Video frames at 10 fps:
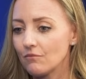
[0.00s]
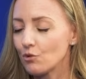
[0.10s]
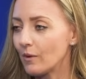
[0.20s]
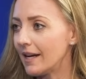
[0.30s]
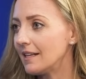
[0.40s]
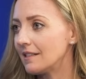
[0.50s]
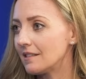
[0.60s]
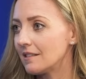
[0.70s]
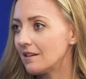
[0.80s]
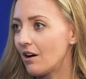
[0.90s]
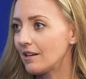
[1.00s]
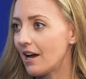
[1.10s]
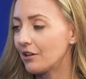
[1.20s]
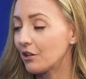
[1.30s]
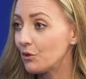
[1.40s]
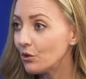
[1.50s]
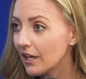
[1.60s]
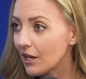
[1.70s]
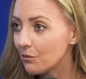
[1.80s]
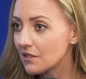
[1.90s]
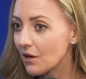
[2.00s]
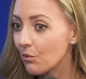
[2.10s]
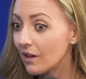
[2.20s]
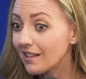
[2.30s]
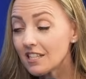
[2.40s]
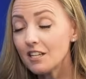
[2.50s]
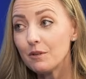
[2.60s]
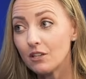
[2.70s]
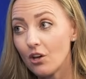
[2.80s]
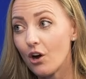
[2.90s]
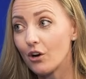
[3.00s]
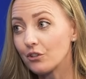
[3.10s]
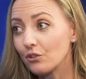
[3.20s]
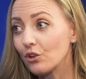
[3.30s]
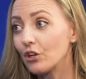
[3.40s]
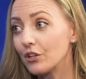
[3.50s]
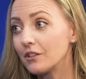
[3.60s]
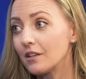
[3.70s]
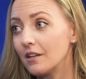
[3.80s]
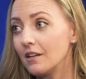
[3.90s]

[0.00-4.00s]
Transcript: trained on how to communicate with someone, that's going to be a lot harder to learn.